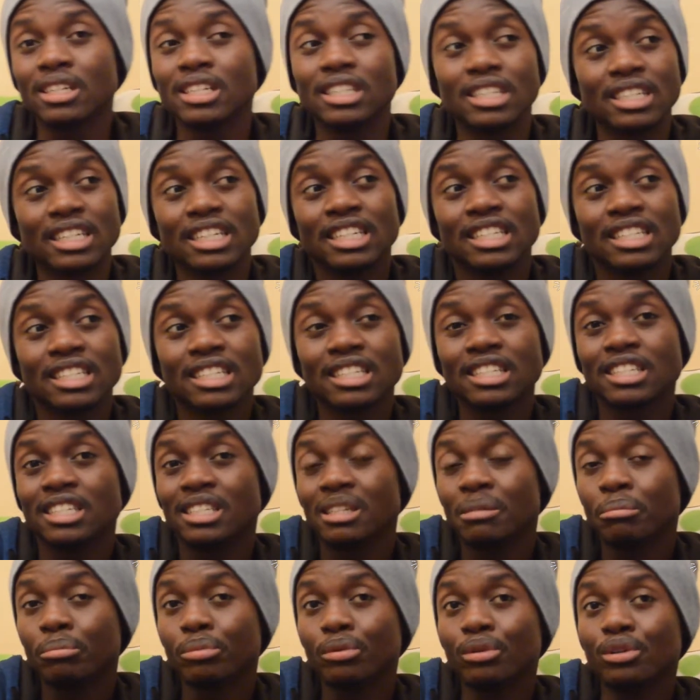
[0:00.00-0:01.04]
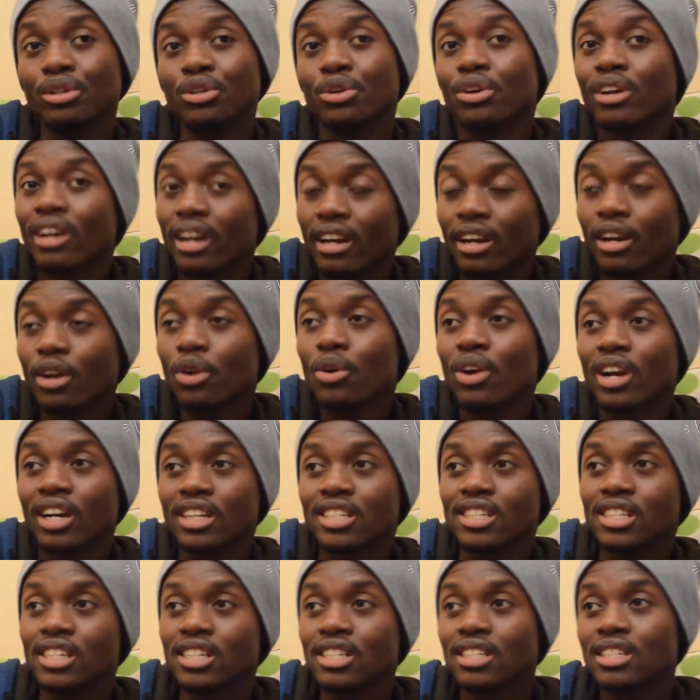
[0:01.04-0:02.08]
It's simple. You can look
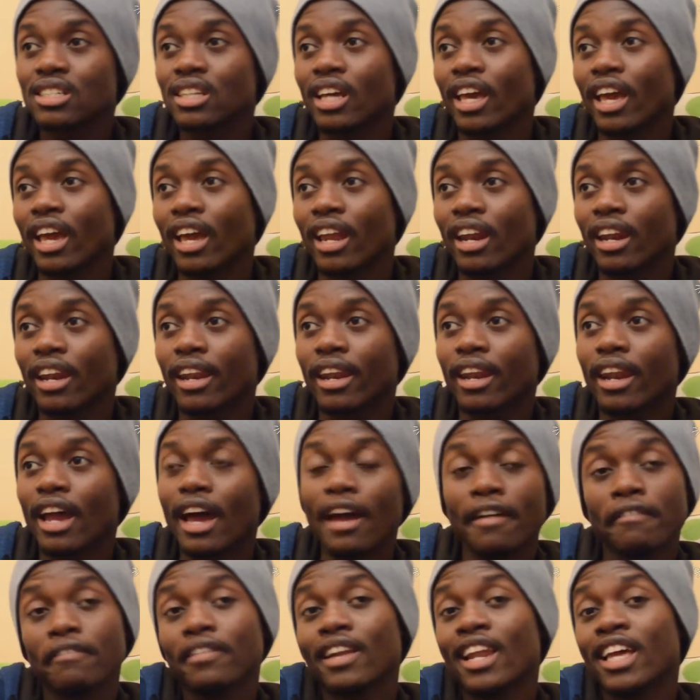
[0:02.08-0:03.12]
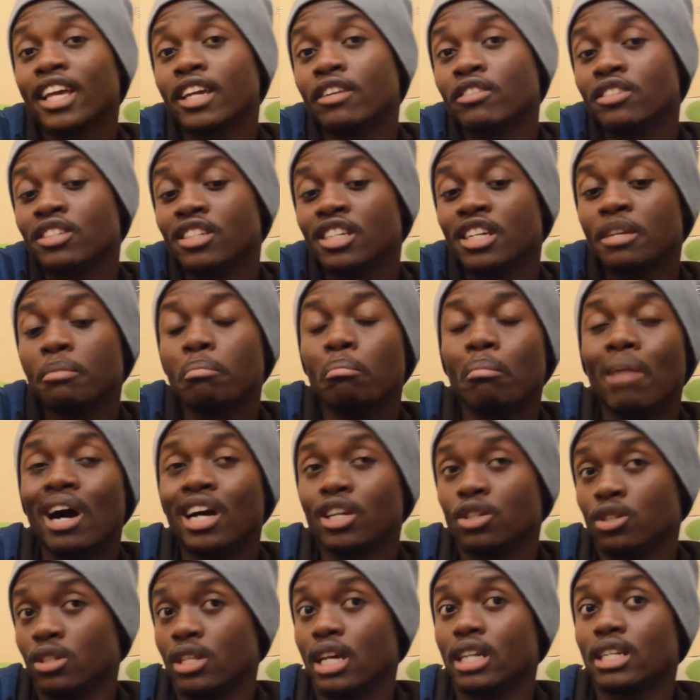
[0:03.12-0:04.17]
at it, and I feel like if she did
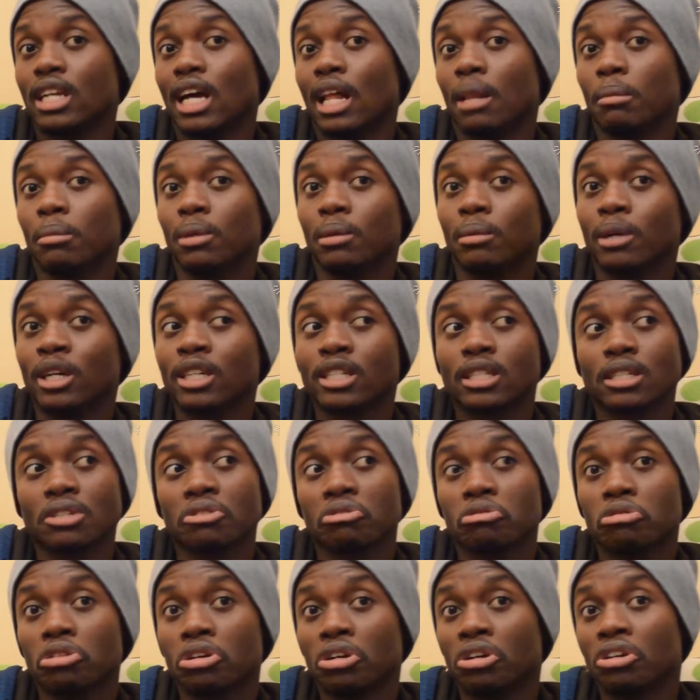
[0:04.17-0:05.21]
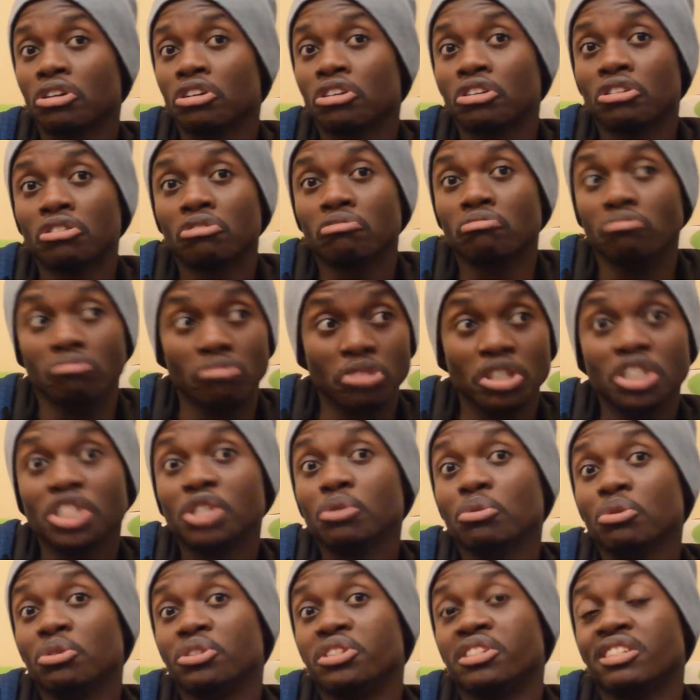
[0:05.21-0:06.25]
match that album art, she
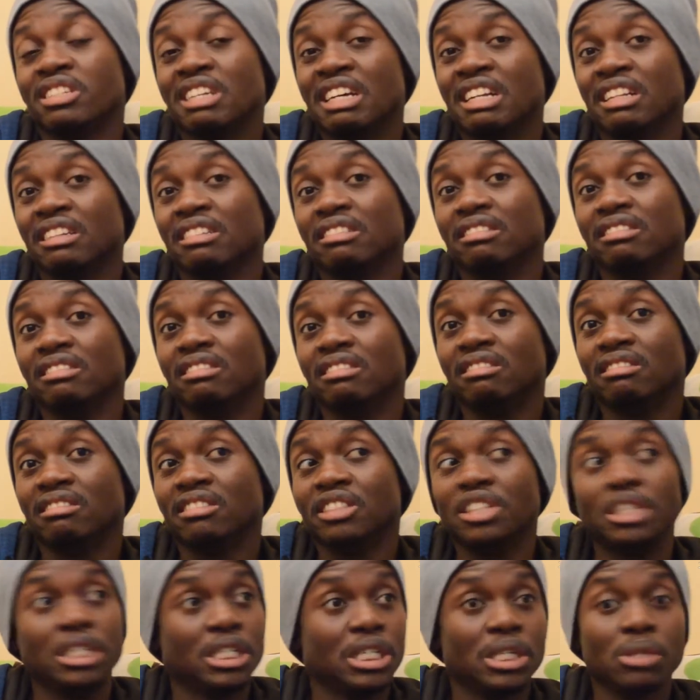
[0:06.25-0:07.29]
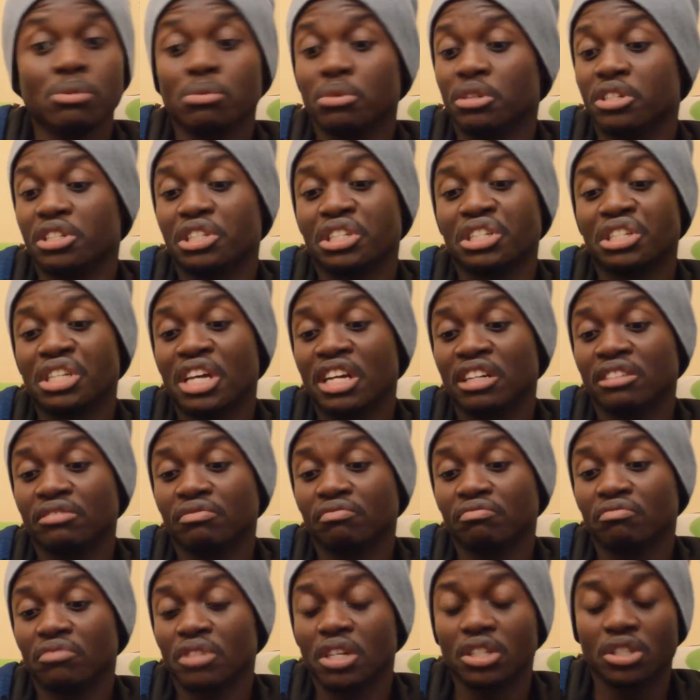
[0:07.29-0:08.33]
would sell. She would sell.
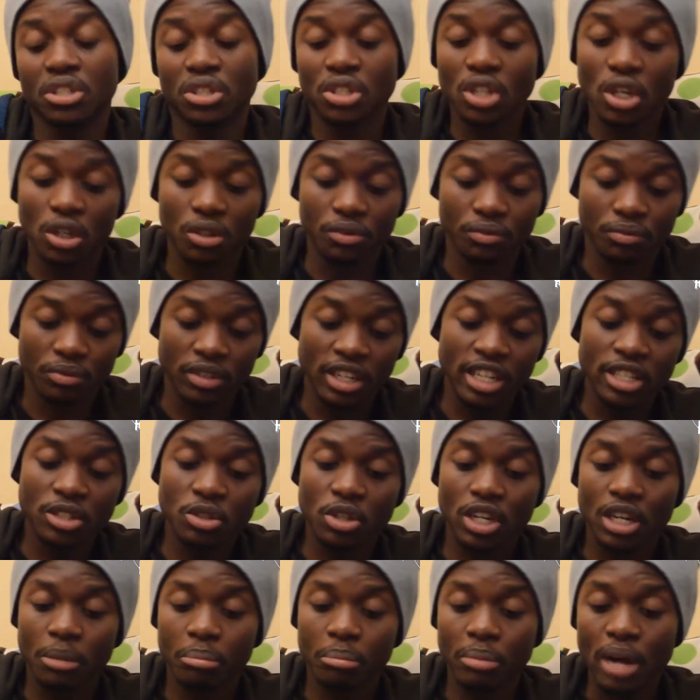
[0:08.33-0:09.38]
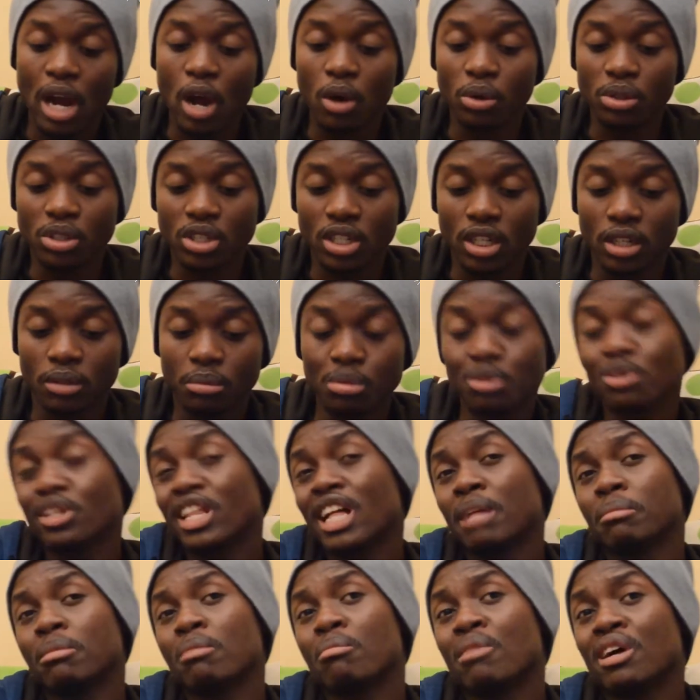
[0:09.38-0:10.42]
So let's talk about so the
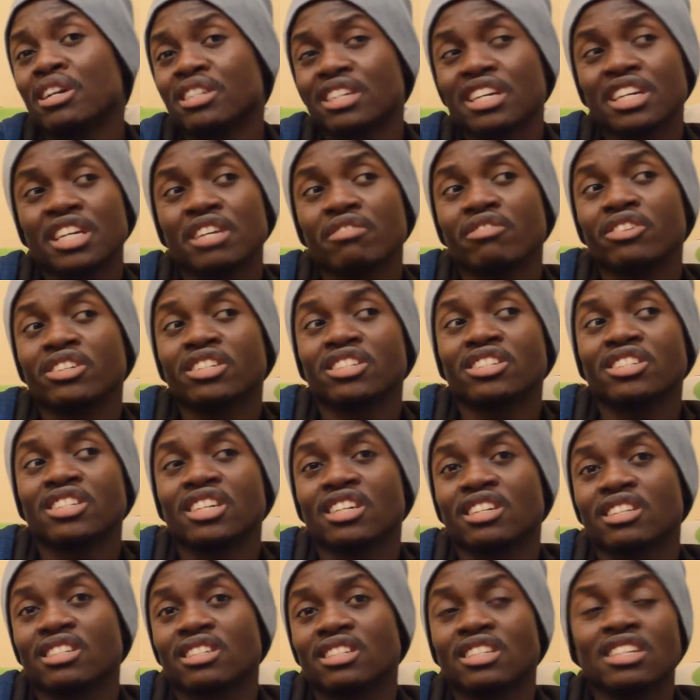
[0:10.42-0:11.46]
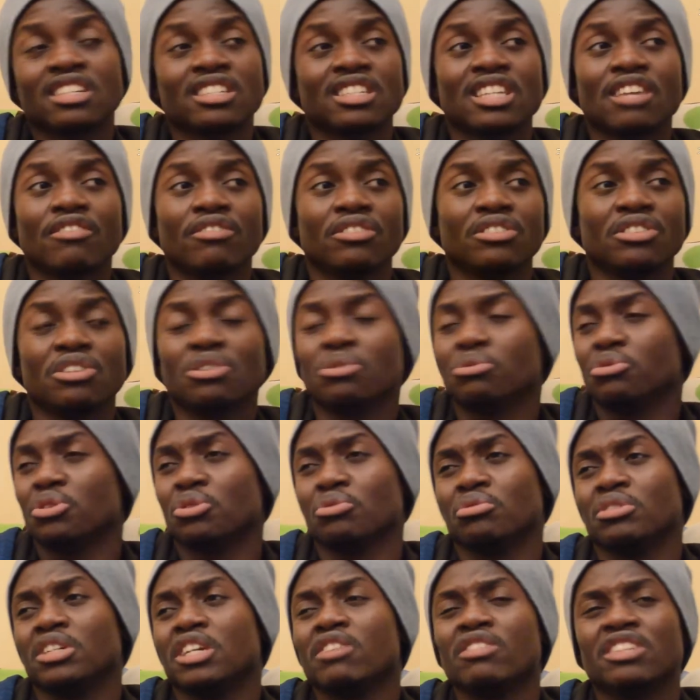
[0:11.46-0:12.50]
album art. I give it a 6, 7.
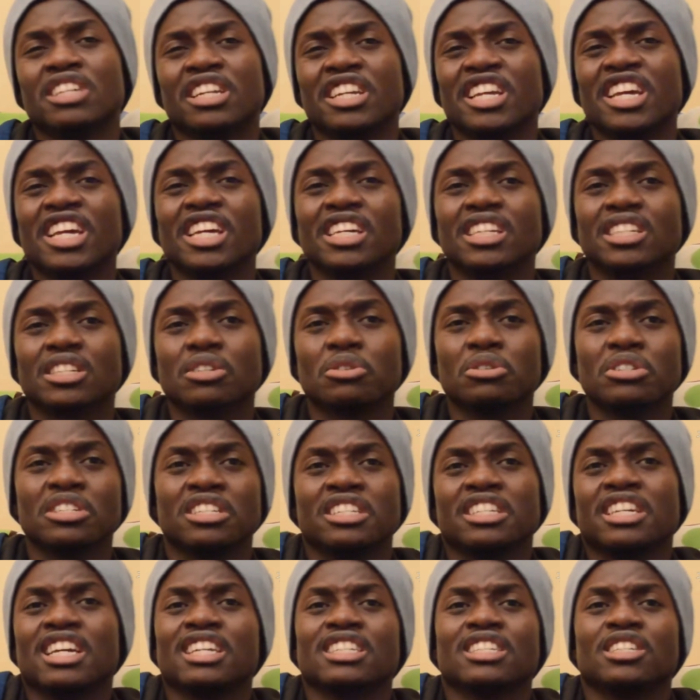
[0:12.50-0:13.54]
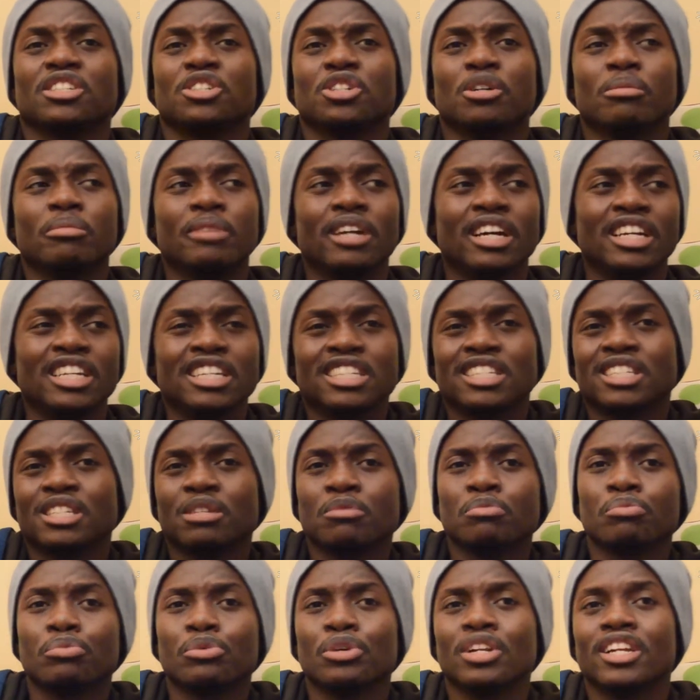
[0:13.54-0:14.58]
No, give it an 8 because it gets the job done. It's
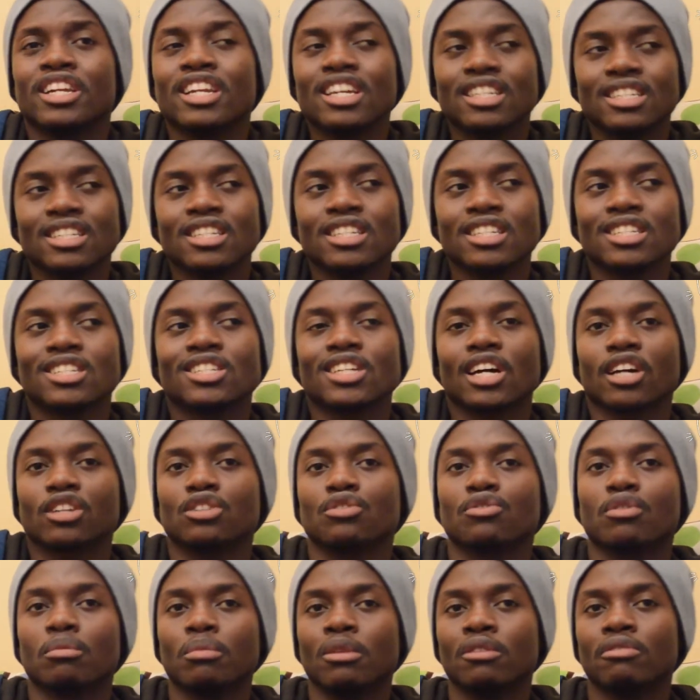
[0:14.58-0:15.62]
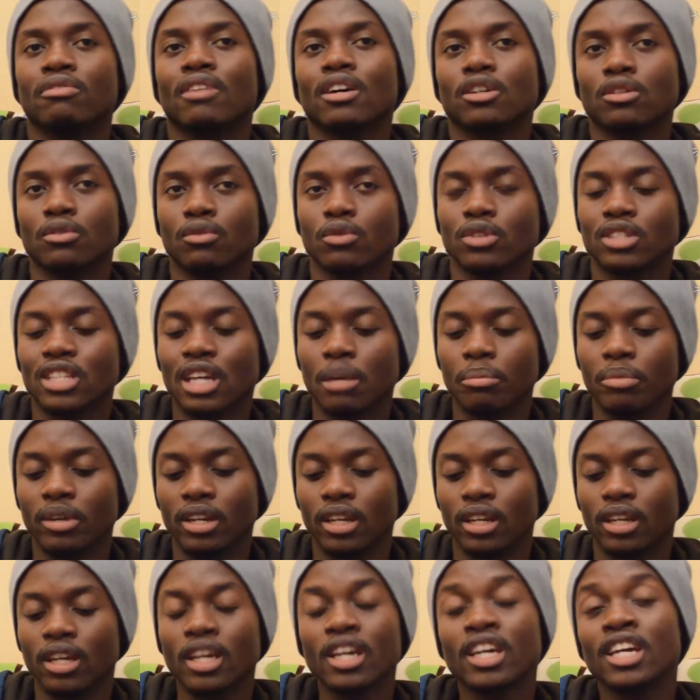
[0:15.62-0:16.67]
simple. It doesn't distract you from the fact of what's
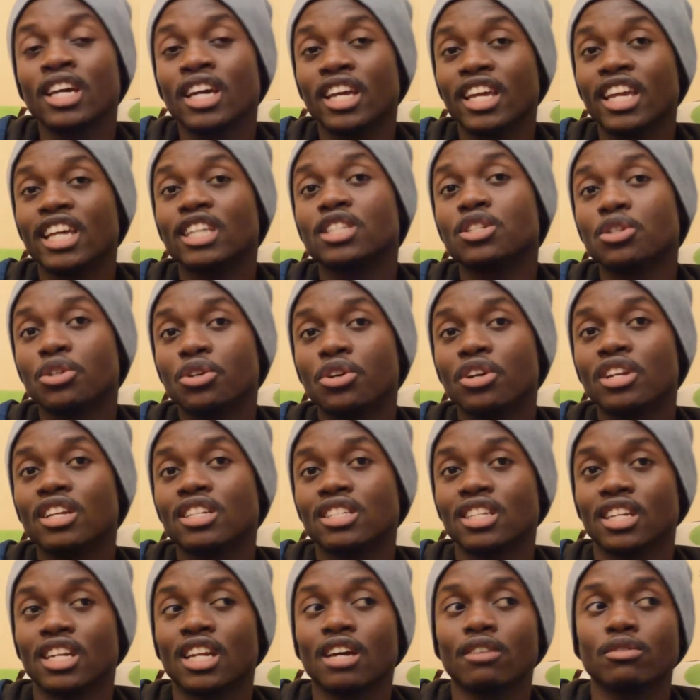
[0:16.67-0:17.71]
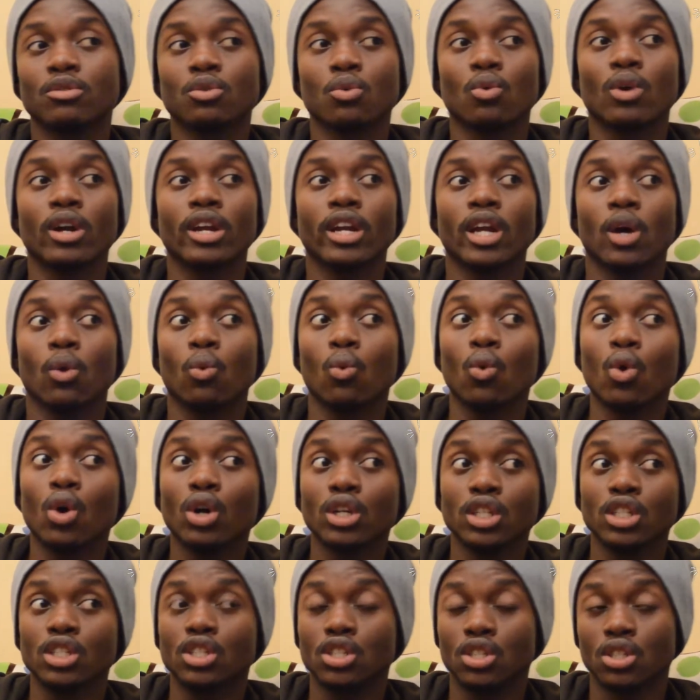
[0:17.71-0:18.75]
happening. It gets you curious enough to wonder
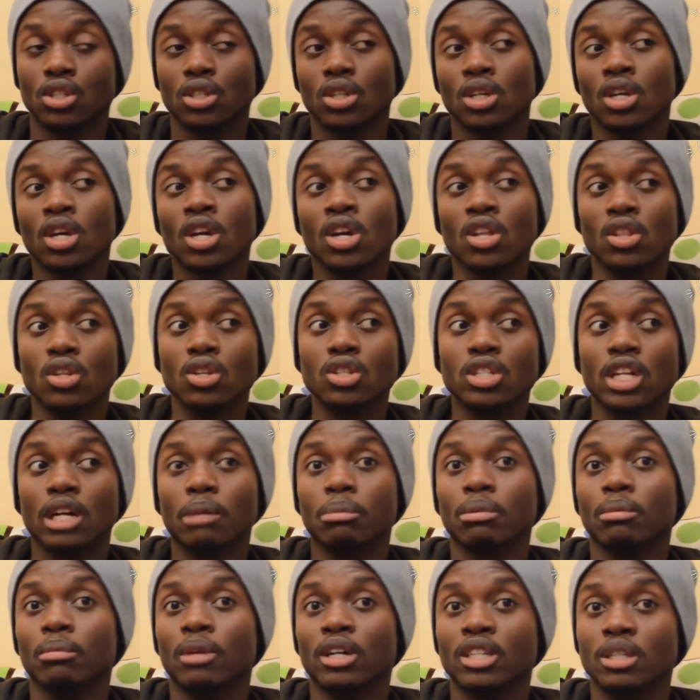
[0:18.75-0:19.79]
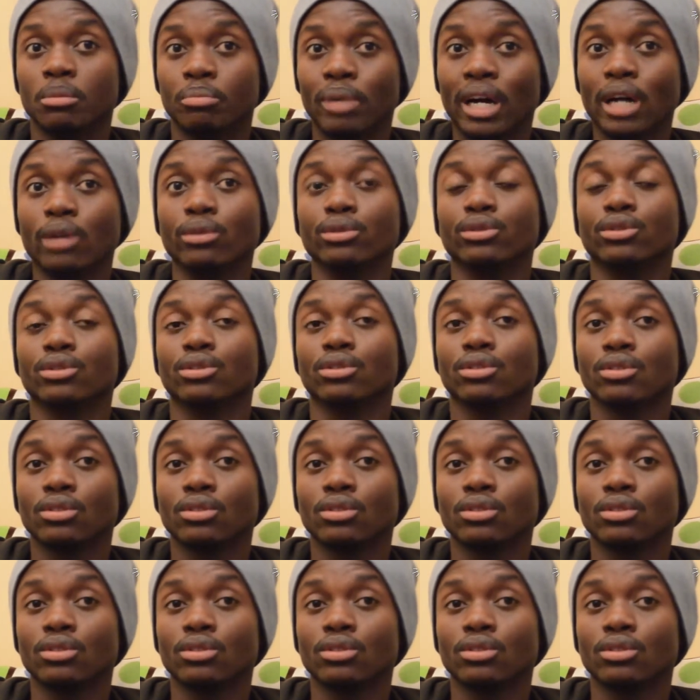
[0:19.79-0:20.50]
what is this album art about.